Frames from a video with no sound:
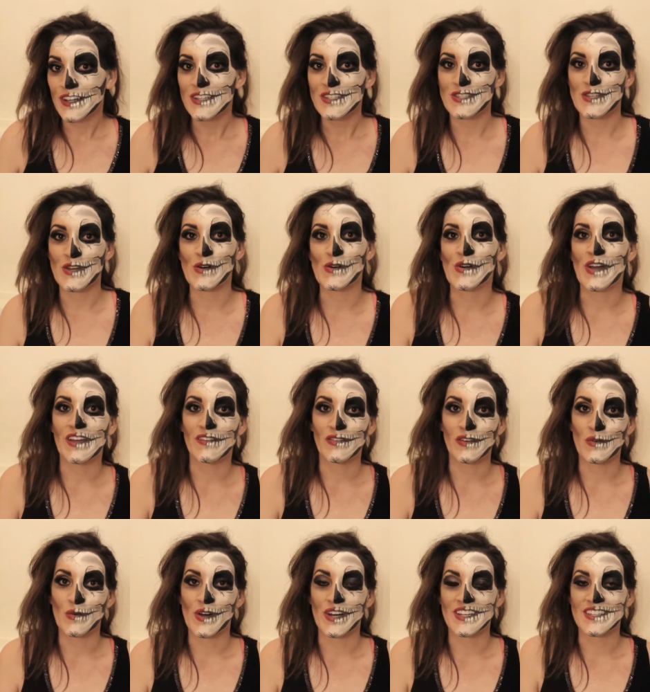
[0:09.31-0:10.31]
So if you
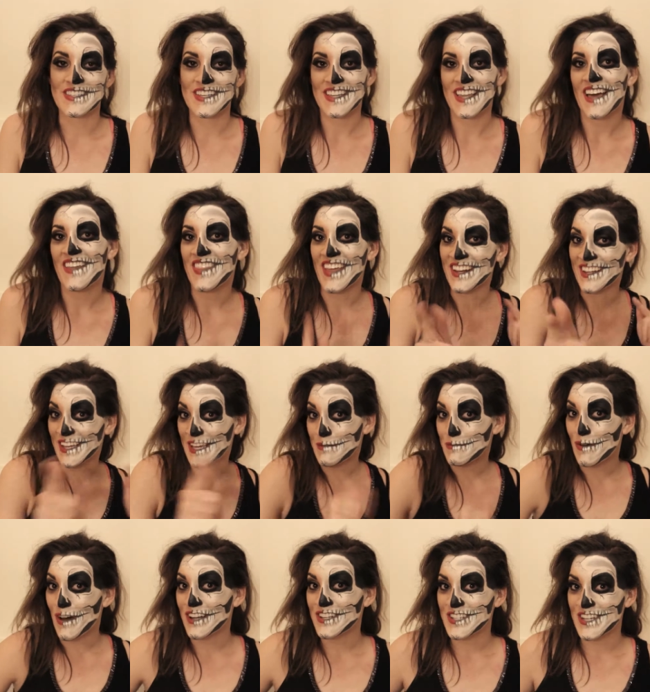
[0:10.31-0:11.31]
want to see that, then keep
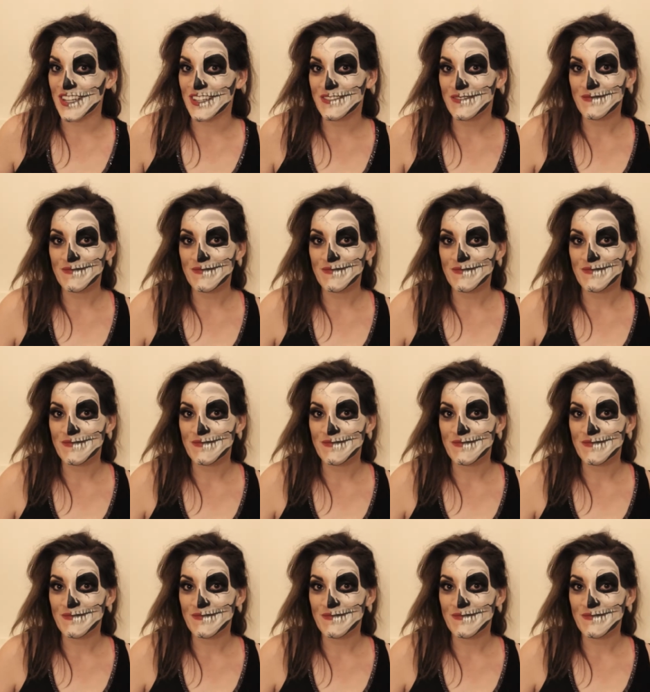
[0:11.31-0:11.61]
watching.